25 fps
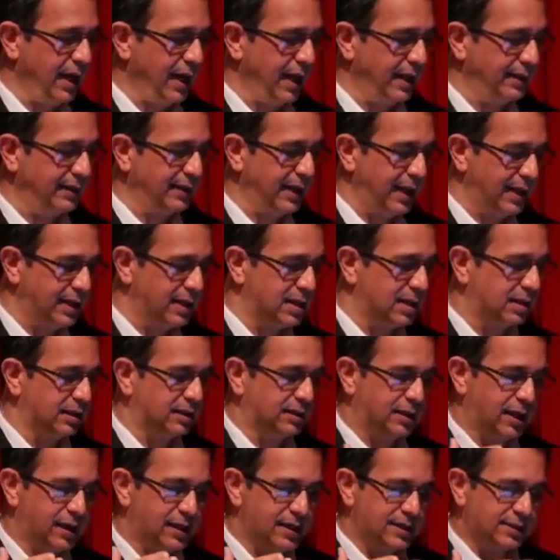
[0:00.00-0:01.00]
And then
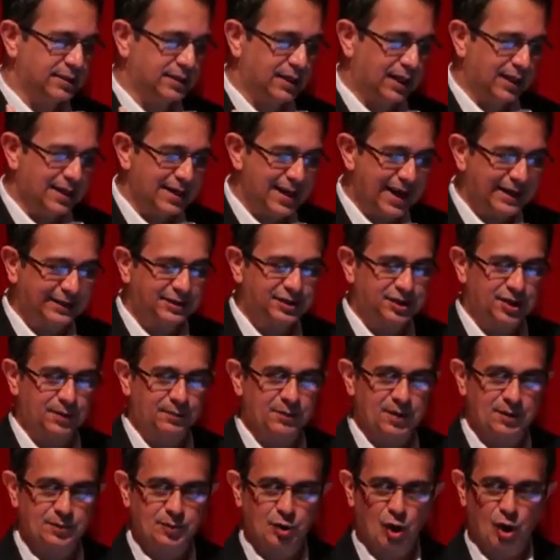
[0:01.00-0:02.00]
there is the late
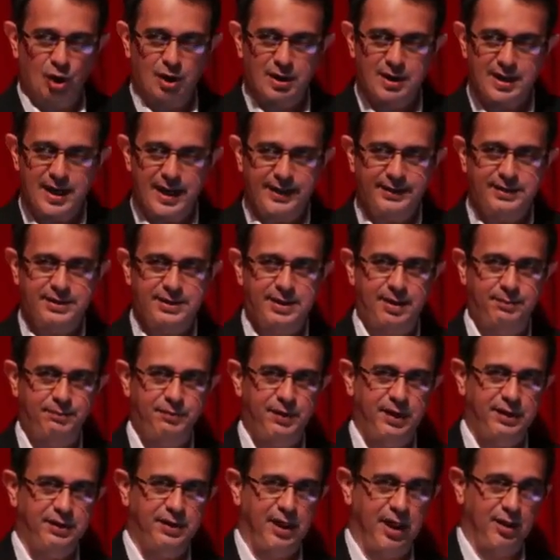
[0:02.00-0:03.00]
symptoms called late
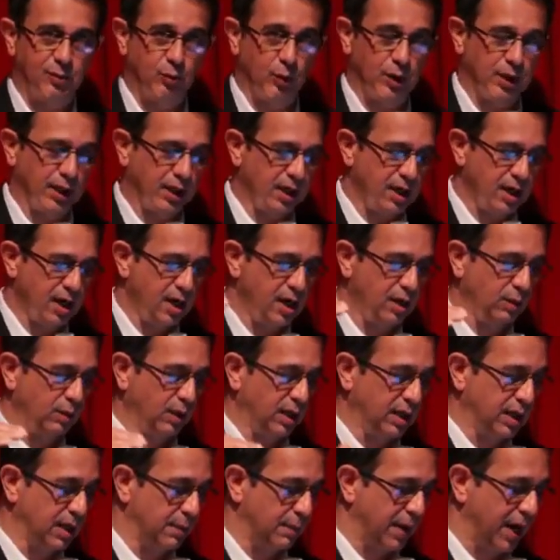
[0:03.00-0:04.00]
dumping that will occur
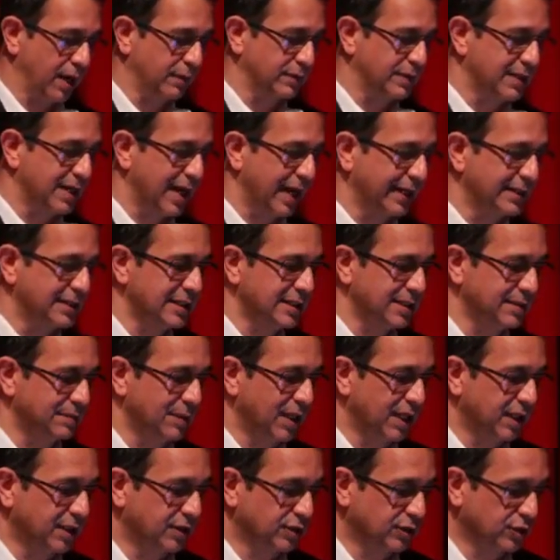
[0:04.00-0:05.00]
in about 90
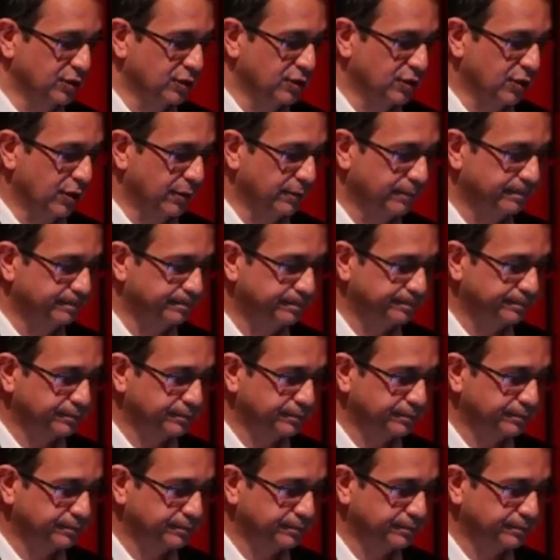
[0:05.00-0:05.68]
minutes or so.